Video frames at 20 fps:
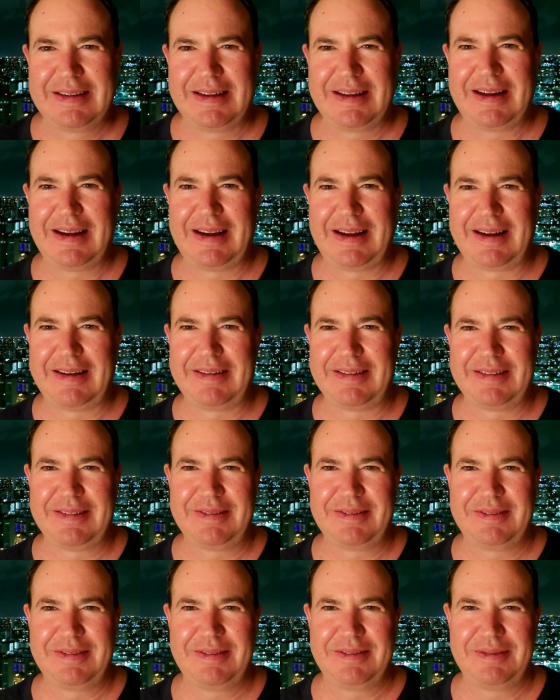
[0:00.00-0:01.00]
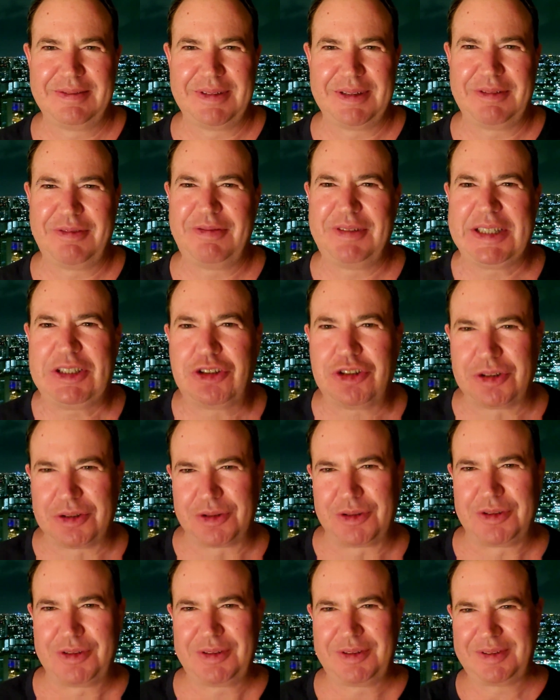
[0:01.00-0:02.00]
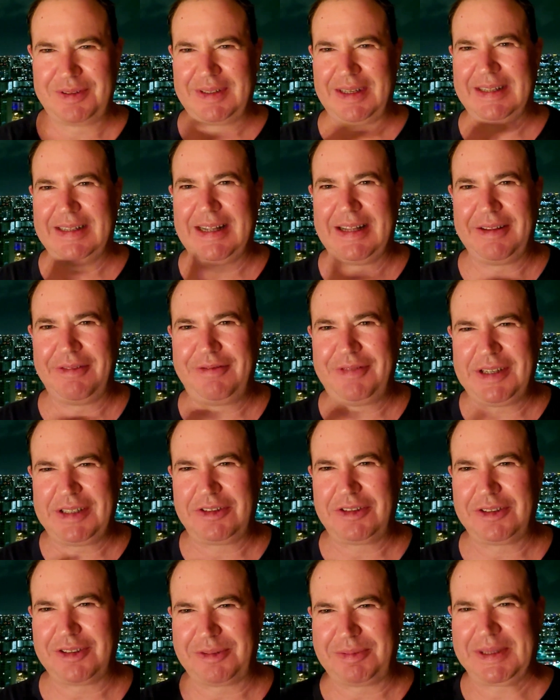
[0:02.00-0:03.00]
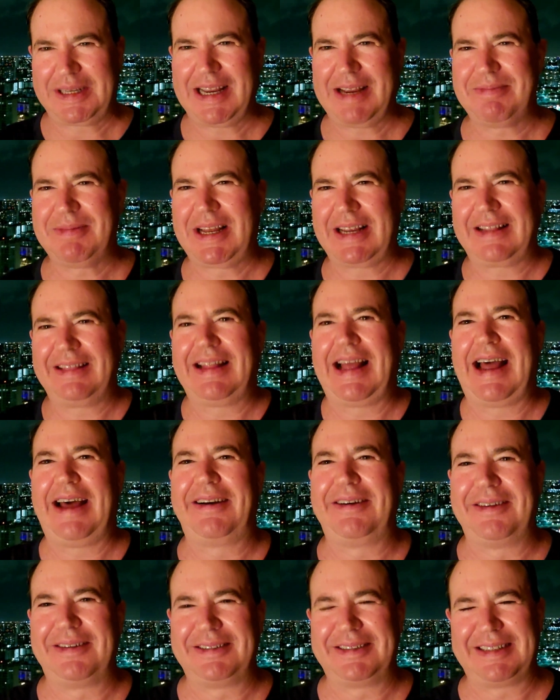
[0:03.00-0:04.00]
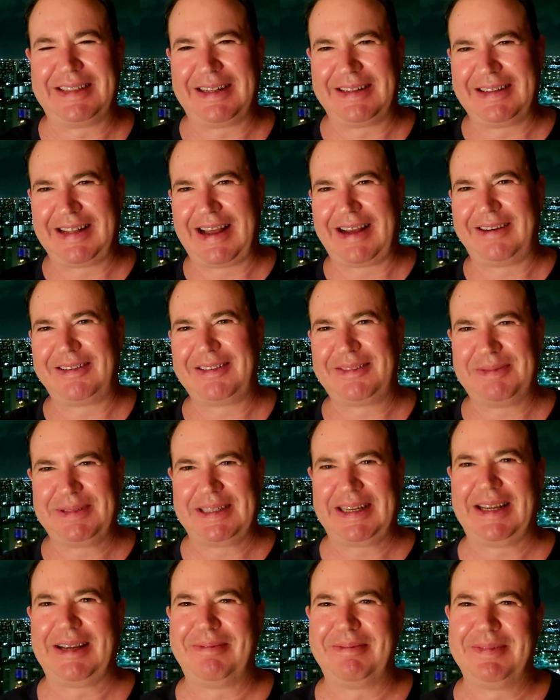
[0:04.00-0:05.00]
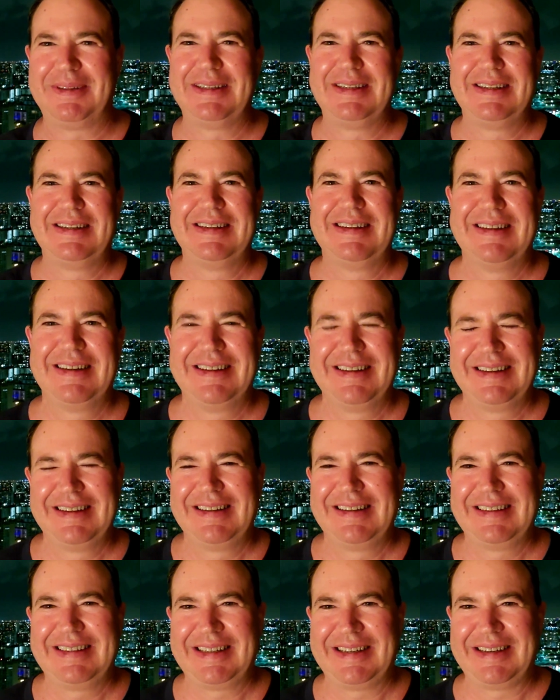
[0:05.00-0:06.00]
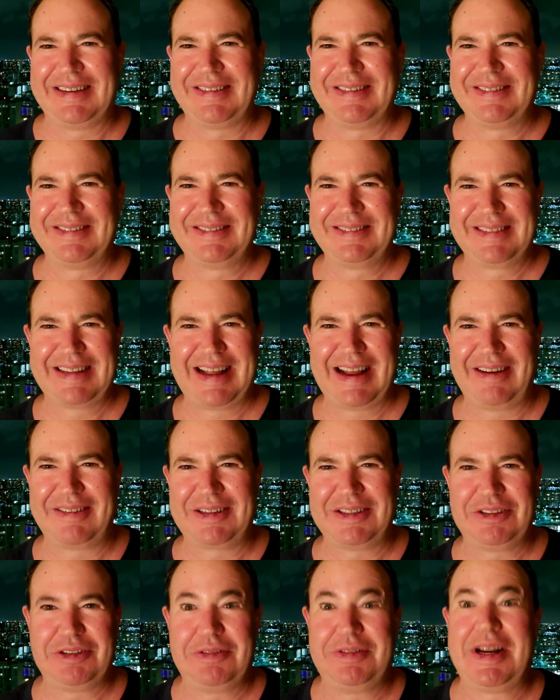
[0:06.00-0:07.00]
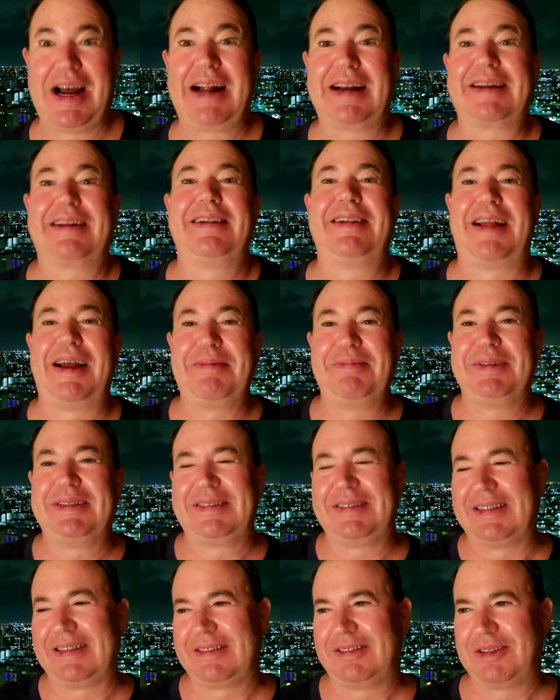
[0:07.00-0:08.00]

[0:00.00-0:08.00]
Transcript: Uh, with features, and then the features became like ladders, and the ladders became, you know, how could you not climb this thing?